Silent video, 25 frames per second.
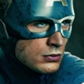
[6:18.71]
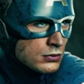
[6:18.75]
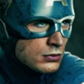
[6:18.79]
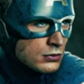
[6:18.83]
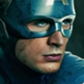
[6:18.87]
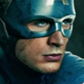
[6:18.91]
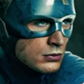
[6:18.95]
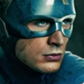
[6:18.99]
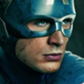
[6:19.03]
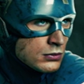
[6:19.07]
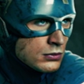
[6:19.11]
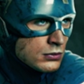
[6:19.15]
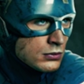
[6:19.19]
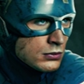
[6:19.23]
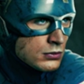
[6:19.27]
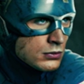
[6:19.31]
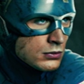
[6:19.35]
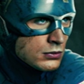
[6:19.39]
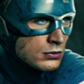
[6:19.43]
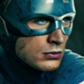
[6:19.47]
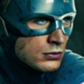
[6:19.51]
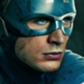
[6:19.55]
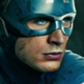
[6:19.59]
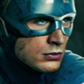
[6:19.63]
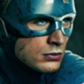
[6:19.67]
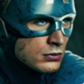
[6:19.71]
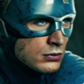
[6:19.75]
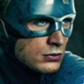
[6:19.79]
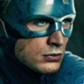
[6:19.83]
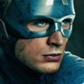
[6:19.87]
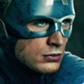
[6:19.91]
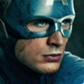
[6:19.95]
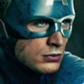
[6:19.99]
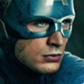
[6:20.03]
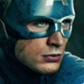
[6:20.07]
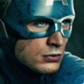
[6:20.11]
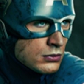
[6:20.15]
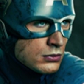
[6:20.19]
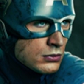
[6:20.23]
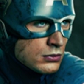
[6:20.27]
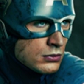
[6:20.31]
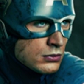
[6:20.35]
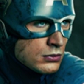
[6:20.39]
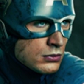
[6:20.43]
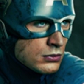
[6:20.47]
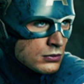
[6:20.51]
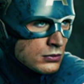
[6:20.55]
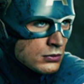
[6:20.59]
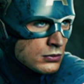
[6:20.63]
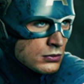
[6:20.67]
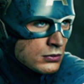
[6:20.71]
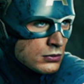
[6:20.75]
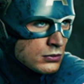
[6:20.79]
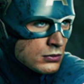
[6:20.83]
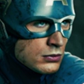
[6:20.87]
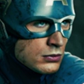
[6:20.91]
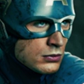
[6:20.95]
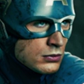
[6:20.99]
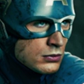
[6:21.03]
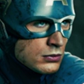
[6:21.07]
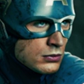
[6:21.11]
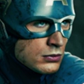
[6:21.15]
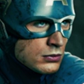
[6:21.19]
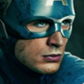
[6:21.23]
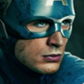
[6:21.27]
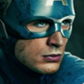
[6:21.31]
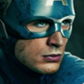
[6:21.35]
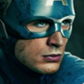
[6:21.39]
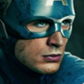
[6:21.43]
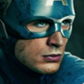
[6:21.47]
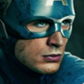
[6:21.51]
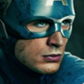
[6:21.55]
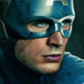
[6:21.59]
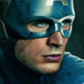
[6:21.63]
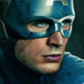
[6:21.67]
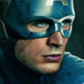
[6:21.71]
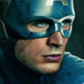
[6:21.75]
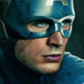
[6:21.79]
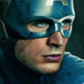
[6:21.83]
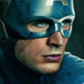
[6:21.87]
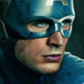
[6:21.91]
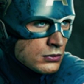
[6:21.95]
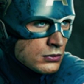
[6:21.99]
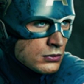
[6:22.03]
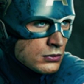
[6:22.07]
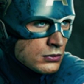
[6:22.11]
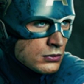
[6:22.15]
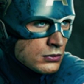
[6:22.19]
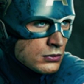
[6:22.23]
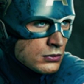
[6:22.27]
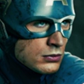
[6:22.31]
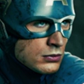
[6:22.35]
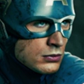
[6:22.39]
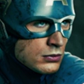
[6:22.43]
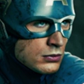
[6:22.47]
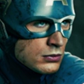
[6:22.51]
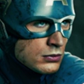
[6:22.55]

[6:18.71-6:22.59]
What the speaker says: The person shown says nothing.